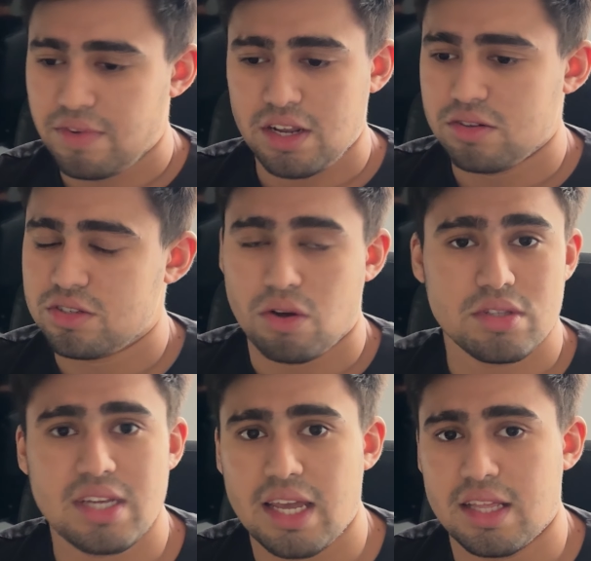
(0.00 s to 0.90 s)
videos don't
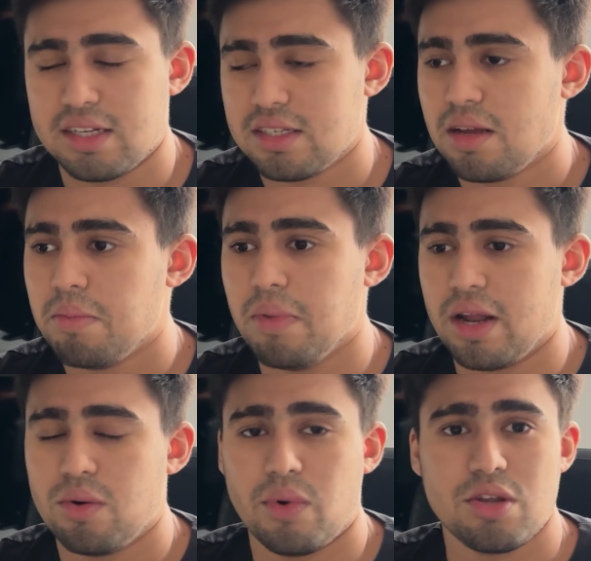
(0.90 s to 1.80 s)
say this,
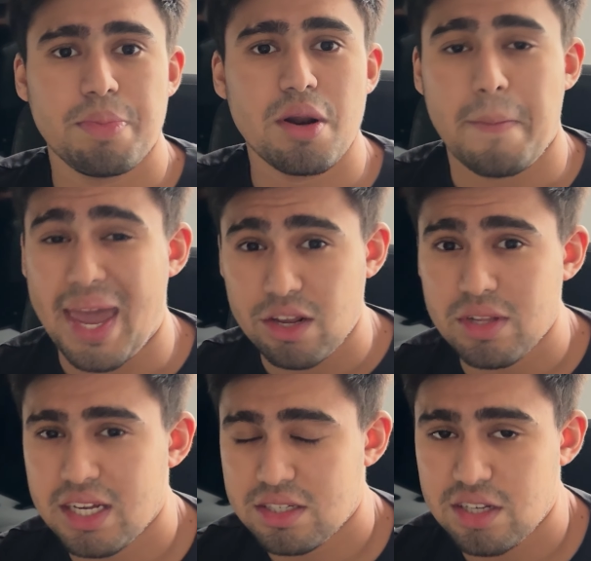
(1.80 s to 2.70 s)
but when you put a manual
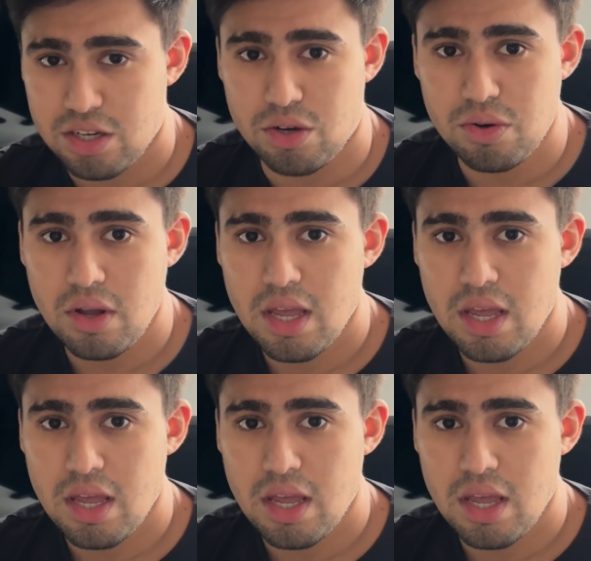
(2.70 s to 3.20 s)
ECU